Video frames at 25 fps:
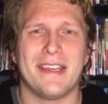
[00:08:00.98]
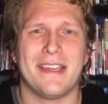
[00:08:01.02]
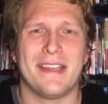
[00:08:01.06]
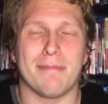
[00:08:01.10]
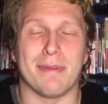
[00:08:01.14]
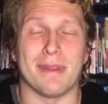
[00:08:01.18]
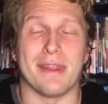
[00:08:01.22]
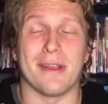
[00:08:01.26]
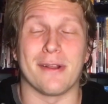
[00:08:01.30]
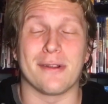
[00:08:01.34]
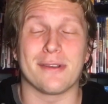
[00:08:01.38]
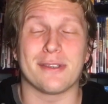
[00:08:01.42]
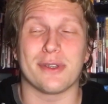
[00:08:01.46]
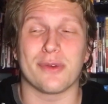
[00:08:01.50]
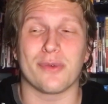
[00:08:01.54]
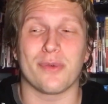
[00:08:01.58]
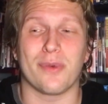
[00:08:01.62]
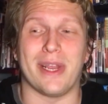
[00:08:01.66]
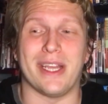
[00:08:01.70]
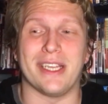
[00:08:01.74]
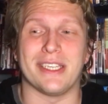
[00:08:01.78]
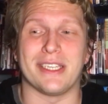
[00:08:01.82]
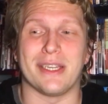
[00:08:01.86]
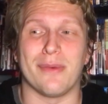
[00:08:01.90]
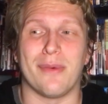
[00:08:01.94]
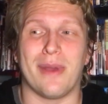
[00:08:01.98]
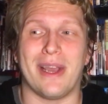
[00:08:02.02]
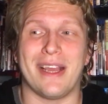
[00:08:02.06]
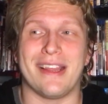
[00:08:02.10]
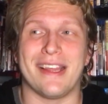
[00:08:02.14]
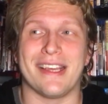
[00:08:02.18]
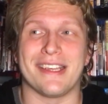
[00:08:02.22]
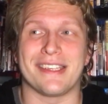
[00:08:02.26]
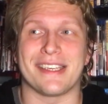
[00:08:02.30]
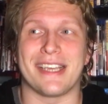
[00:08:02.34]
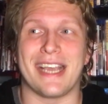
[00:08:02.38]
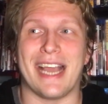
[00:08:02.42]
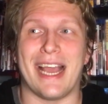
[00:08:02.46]
But there's a reason why
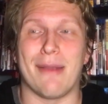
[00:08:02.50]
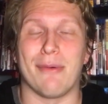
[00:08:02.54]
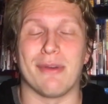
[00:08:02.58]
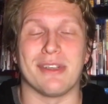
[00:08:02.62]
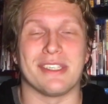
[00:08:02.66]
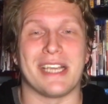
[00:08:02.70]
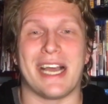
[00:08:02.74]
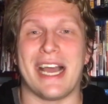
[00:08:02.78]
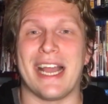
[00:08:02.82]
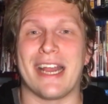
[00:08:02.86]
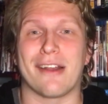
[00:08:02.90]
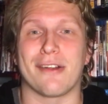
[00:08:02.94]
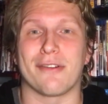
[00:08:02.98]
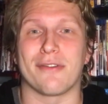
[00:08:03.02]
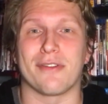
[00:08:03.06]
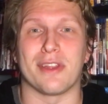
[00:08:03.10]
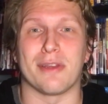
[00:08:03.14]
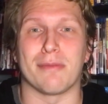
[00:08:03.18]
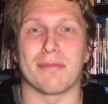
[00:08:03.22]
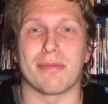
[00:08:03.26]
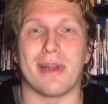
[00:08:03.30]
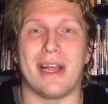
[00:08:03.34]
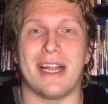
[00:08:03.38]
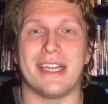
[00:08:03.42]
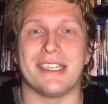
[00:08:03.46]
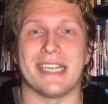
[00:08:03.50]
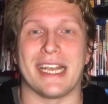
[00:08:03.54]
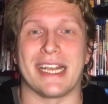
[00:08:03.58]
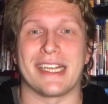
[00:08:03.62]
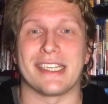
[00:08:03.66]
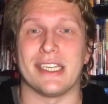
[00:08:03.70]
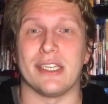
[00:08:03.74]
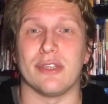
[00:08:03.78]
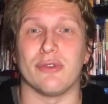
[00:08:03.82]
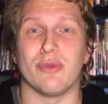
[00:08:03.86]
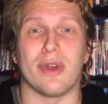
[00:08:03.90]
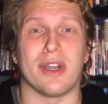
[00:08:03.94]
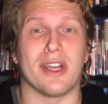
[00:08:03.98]
this guy was hired for the
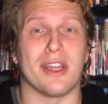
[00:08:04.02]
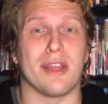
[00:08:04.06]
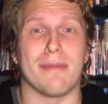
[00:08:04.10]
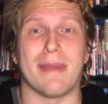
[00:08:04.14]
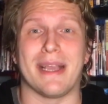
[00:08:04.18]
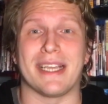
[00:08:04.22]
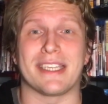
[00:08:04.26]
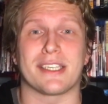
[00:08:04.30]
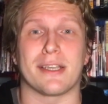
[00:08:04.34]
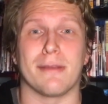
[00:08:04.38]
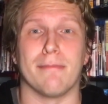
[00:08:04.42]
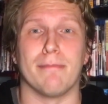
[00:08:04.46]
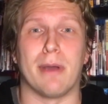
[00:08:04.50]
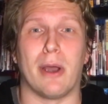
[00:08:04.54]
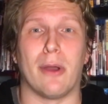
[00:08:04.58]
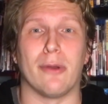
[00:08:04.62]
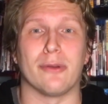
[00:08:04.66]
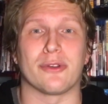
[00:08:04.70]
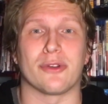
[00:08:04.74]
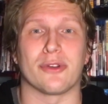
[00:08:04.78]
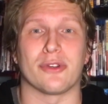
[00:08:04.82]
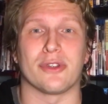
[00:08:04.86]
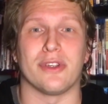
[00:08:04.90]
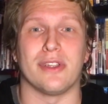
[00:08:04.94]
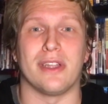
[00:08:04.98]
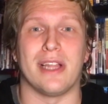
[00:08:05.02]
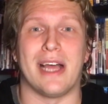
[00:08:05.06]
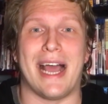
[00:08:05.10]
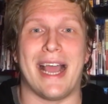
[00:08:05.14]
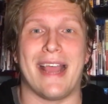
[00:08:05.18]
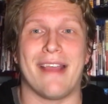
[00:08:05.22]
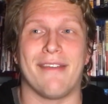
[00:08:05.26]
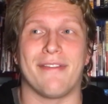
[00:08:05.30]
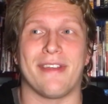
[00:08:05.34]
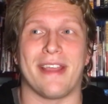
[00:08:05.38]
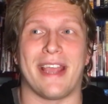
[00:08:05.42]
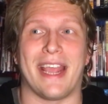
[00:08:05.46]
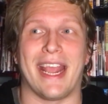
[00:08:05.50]
project. He's one of the best composers
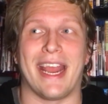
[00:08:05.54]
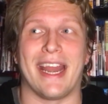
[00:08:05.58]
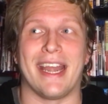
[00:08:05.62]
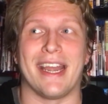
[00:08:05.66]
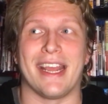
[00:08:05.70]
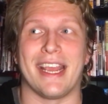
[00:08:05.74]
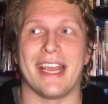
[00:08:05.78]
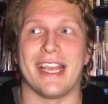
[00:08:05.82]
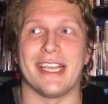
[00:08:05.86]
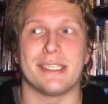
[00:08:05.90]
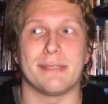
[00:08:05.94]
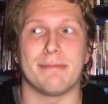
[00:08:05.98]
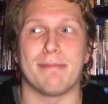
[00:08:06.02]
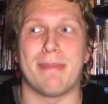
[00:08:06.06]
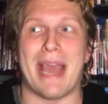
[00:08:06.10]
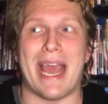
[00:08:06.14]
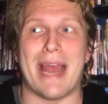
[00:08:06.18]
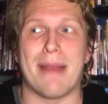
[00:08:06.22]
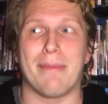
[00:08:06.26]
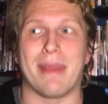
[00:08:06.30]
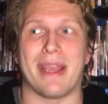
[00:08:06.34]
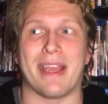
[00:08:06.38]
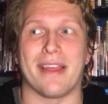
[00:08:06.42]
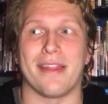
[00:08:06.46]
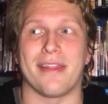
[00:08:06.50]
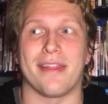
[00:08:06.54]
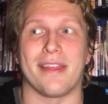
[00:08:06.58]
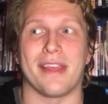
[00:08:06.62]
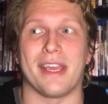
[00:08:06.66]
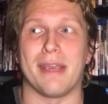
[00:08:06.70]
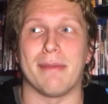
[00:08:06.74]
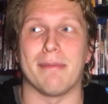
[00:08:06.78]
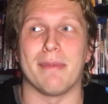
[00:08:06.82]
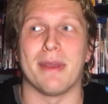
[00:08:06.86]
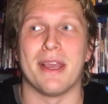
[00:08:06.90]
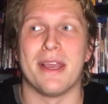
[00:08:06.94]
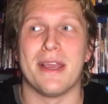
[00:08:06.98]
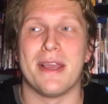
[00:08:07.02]
alive, and his Batman
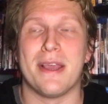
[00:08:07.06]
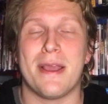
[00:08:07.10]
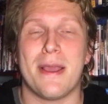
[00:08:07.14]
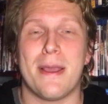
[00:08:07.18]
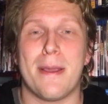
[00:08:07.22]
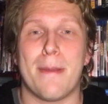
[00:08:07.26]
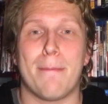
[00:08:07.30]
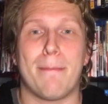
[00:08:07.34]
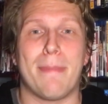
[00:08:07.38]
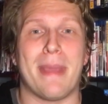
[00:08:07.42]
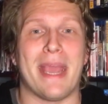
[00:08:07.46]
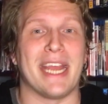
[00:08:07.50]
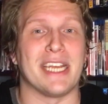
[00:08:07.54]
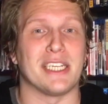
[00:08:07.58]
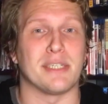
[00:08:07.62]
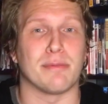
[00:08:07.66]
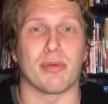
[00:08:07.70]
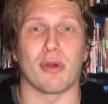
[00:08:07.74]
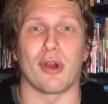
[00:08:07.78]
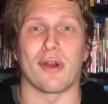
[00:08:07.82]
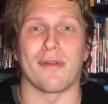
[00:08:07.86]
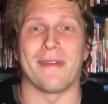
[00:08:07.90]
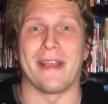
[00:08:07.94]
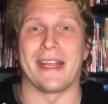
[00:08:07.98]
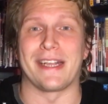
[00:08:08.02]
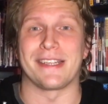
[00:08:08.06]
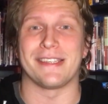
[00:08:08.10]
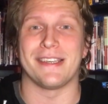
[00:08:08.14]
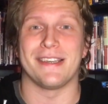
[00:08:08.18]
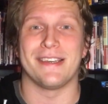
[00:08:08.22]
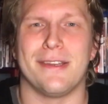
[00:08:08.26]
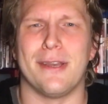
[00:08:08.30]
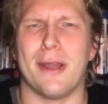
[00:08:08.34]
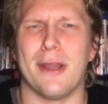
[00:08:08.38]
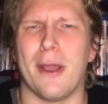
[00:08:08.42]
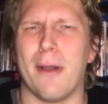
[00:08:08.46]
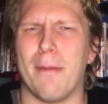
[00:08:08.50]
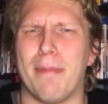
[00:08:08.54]
theme, pitch perfect,
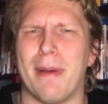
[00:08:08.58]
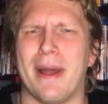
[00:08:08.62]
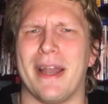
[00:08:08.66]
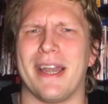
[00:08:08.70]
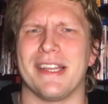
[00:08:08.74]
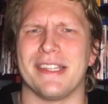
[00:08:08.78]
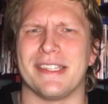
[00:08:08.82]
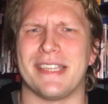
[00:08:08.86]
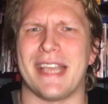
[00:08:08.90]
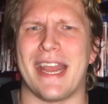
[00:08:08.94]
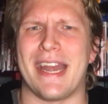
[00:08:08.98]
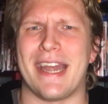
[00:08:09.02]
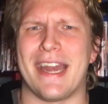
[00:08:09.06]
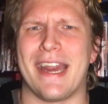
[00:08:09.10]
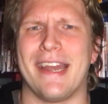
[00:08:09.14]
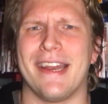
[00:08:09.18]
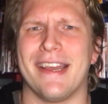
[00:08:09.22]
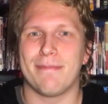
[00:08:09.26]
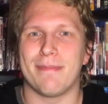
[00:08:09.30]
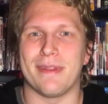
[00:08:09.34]
no pun intended.